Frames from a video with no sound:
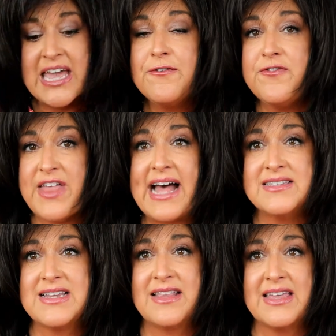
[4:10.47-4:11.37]
If
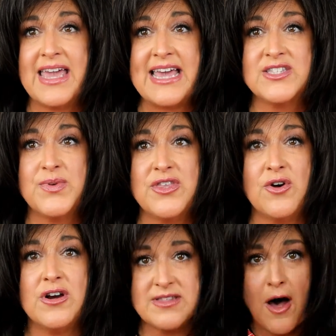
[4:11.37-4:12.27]
that's not the case with
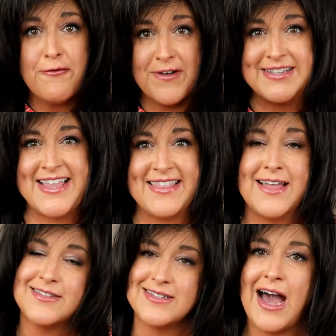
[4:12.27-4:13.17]
yours, I'll fix that.
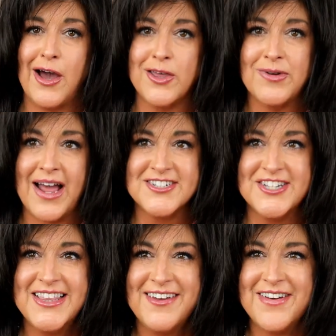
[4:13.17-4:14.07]
That's not how you would
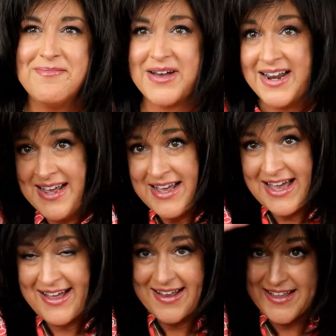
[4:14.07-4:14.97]
actually leave it. But
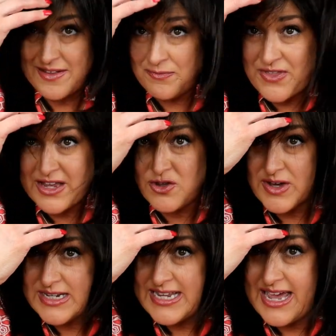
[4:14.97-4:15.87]
uh, then
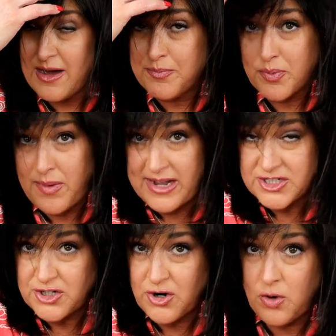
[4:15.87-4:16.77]
you can take a
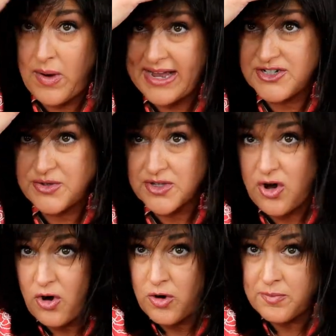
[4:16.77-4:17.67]
brush or a wide tooth
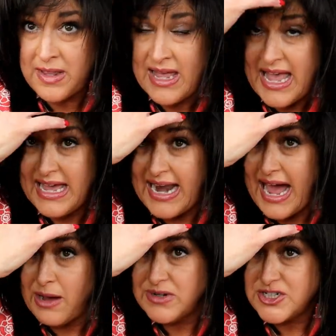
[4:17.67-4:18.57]
comb and
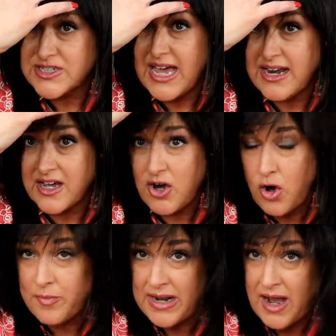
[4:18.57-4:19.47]
I would just kind of
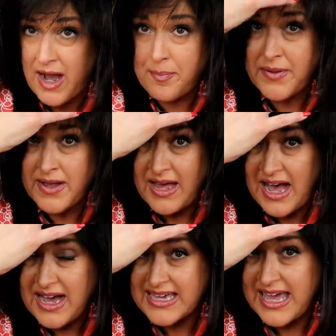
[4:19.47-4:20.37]
comb it up
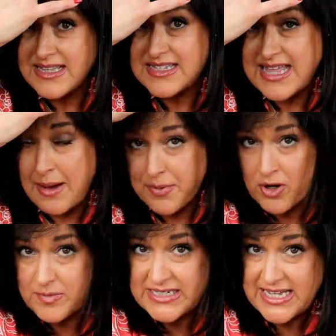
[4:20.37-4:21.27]
against that
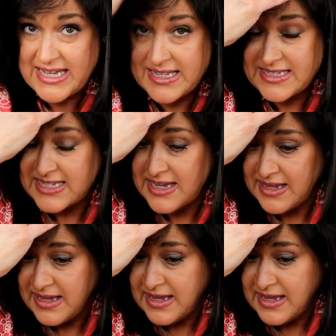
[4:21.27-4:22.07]
permatease